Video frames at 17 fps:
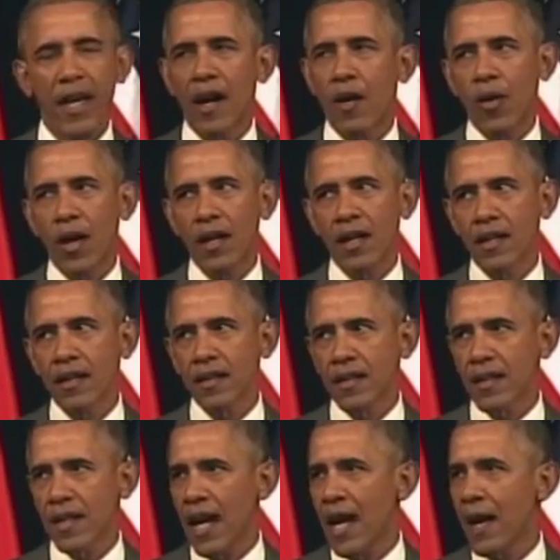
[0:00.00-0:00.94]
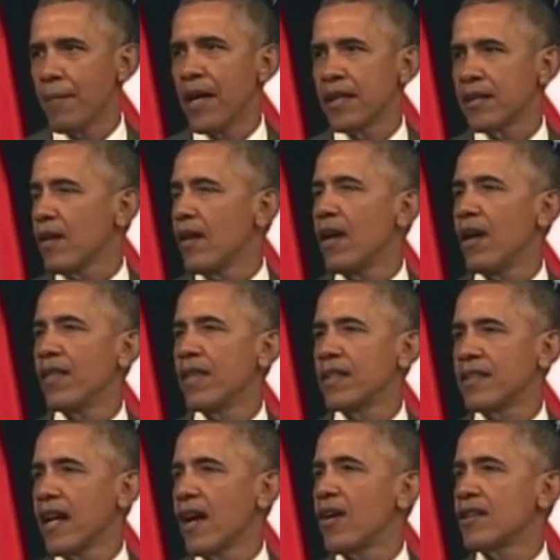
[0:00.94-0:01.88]
I want to comment on the
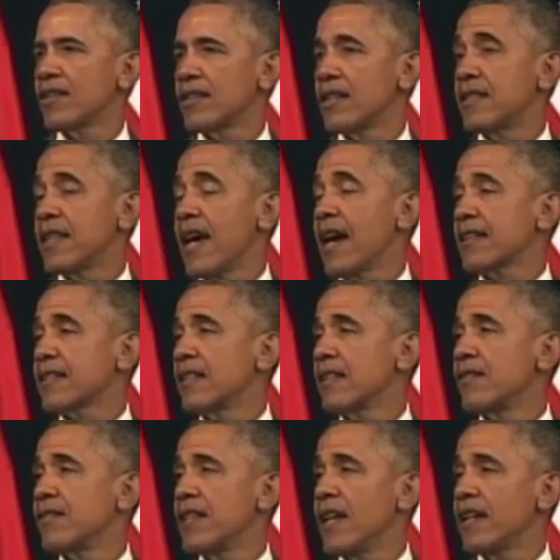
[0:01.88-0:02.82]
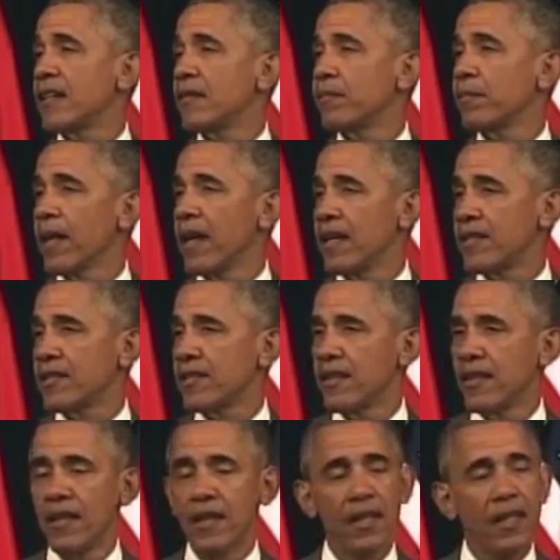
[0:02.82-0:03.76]
terrorist attacks that have taken place
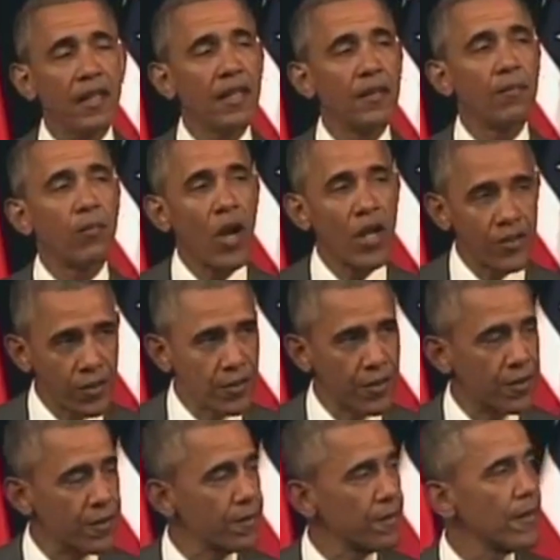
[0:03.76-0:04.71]
in Brussels.